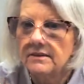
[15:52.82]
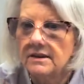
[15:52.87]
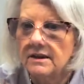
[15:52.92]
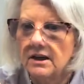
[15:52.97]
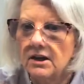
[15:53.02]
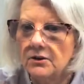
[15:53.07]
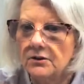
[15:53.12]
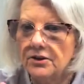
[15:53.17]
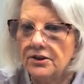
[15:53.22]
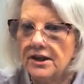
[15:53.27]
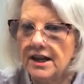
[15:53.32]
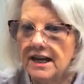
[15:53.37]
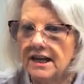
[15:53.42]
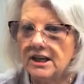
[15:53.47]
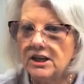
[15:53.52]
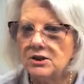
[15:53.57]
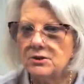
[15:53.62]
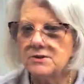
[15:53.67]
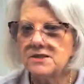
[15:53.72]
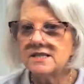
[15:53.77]
Oh,
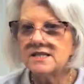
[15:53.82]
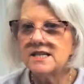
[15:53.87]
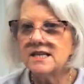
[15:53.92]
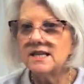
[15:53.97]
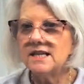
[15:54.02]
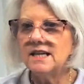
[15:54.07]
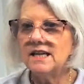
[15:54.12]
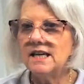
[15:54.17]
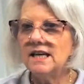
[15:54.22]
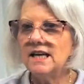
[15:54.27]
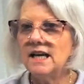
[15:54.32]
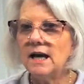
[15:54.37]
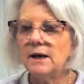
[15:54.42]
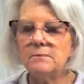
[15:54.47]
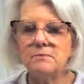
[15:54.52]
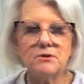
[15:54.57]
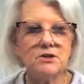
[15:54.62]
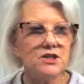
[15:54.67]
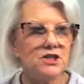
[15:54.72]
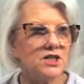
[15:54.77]
thank you, Cindy. I
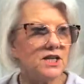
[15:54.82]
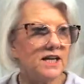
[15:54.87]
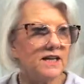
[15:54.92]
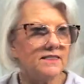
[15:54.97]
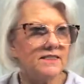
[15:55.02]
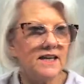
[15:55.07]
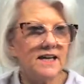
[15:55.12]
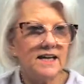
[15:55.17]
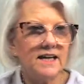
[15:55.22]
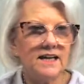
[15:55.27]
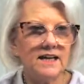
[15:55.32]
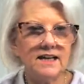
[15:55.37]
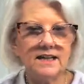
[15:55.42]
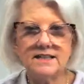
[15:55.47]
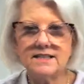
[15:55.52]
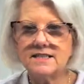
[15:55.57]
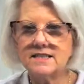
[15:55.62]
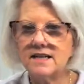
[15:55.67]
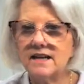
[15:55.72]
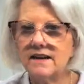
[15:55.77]
appreciate that.